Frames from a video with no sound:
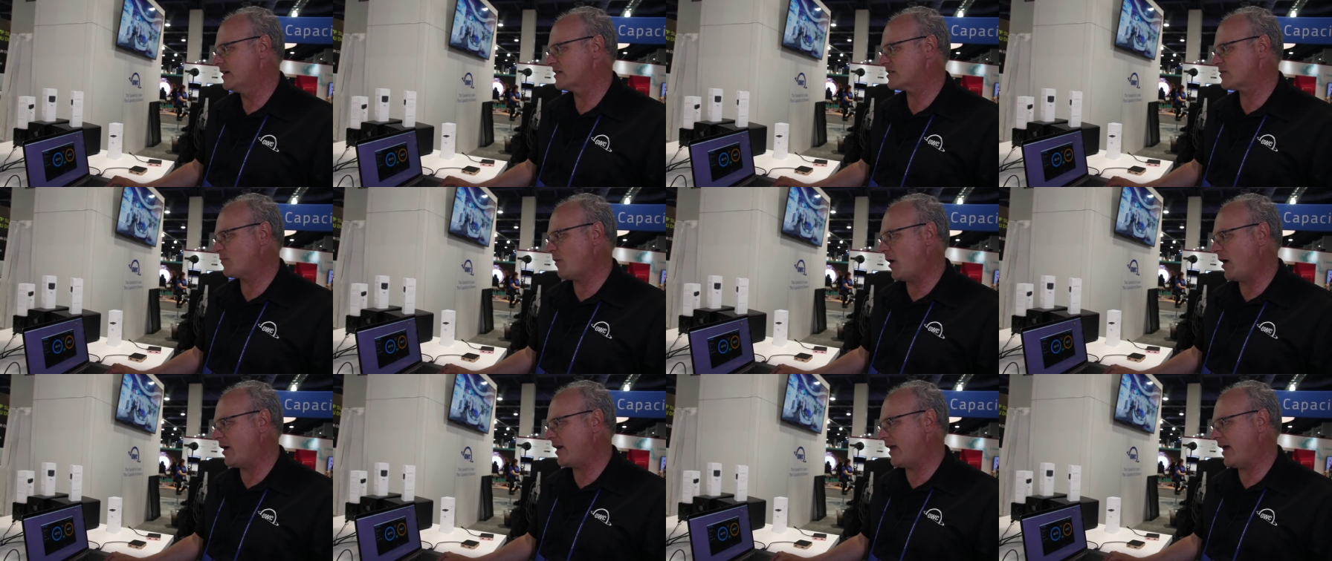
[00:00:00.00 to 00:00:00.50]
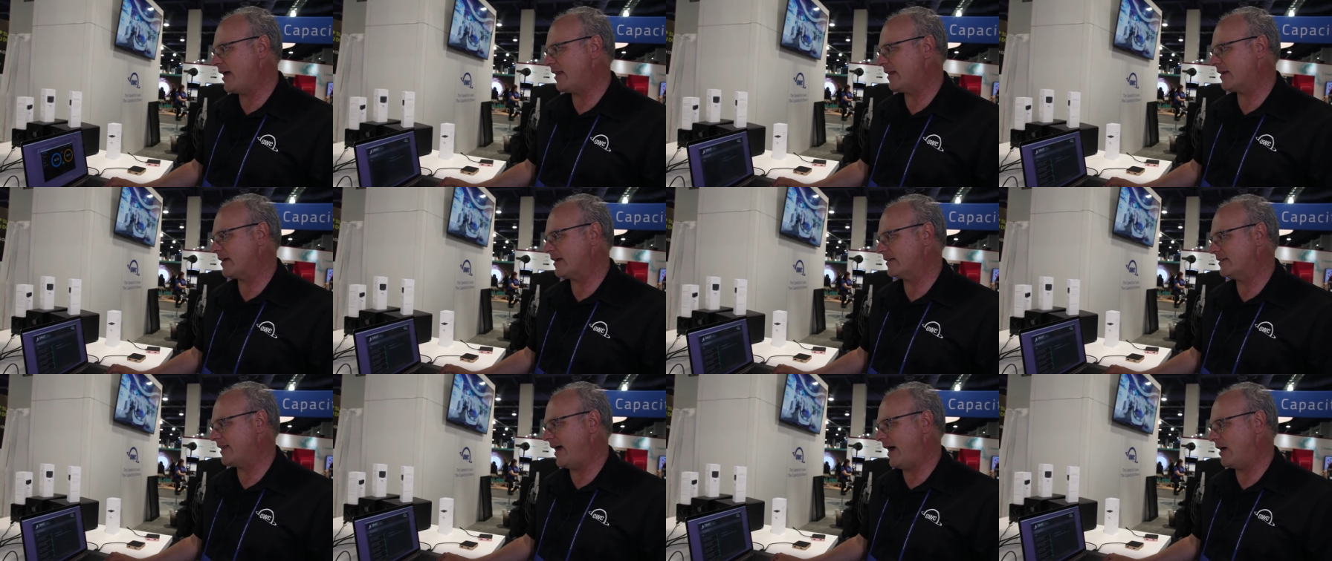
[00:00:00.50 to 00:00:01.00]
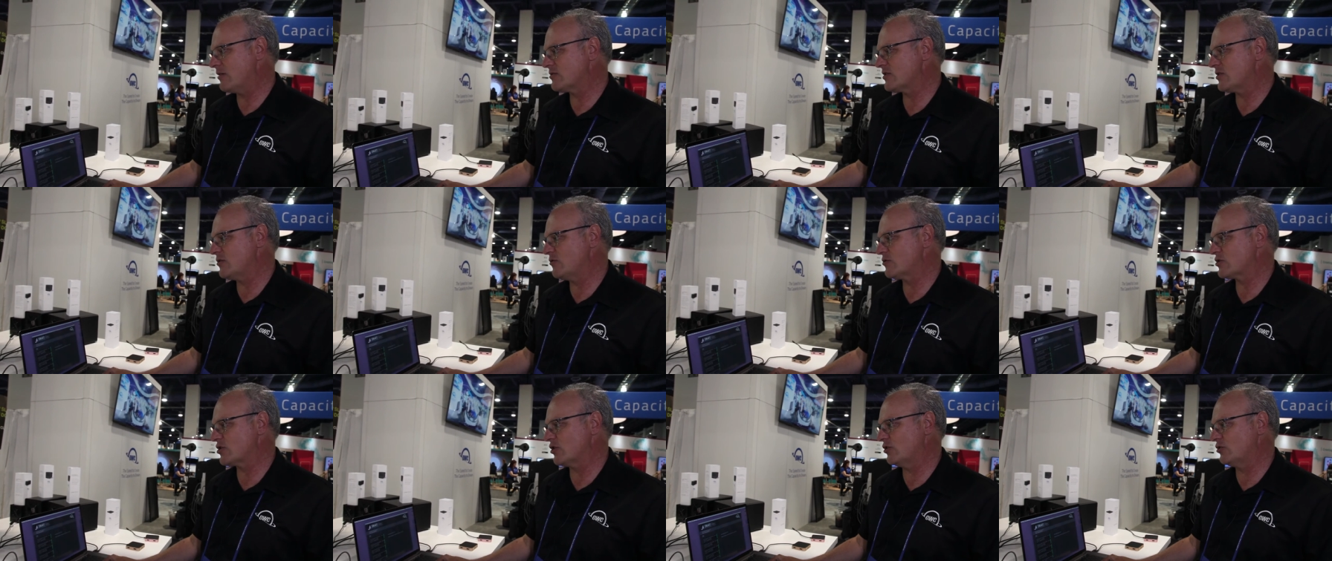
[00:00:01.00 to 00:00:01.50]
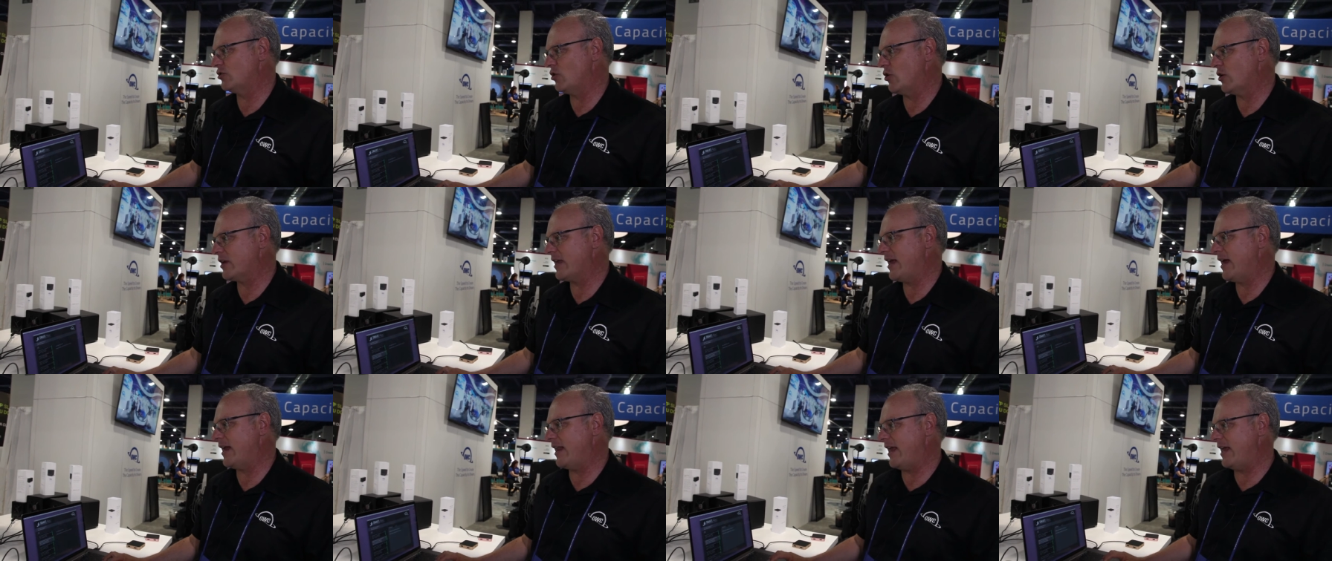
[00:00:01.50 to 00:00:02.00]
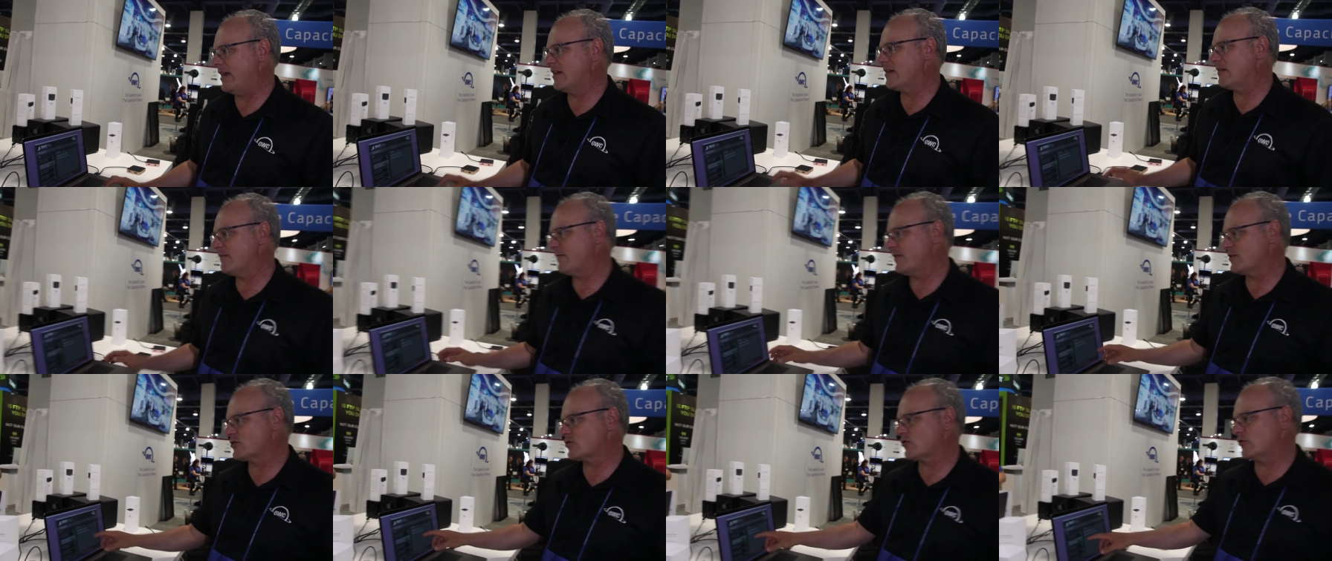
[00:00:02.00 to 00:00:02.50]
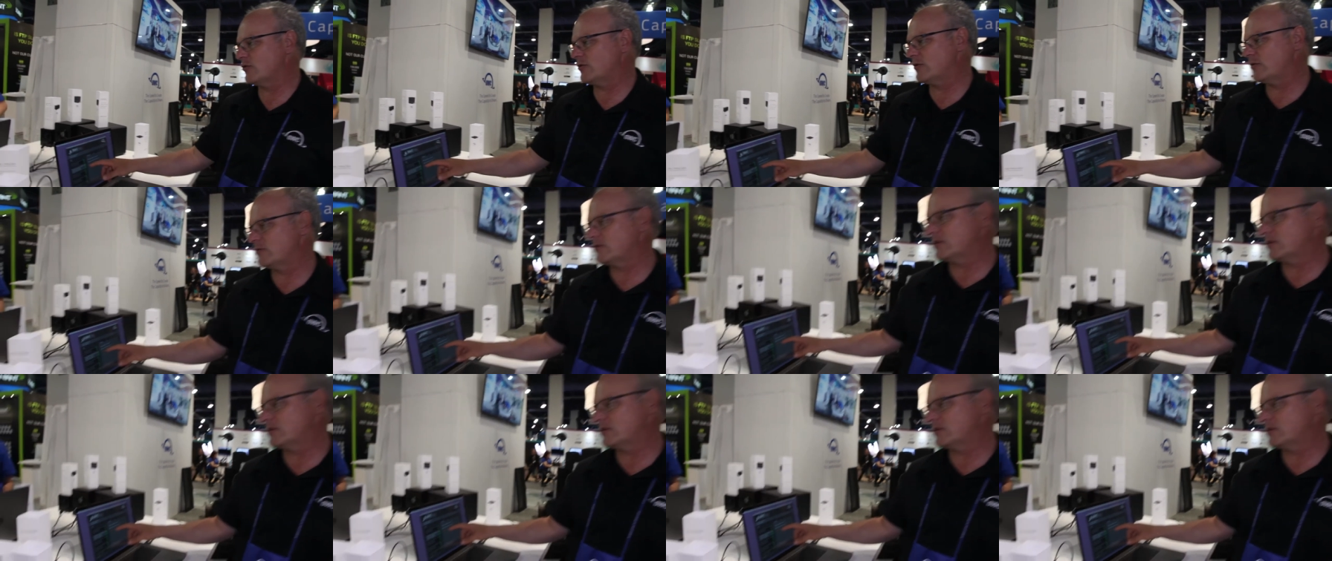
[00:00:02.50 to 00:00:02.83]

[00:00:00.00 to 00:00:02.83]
Smart Alec allows you to look at individual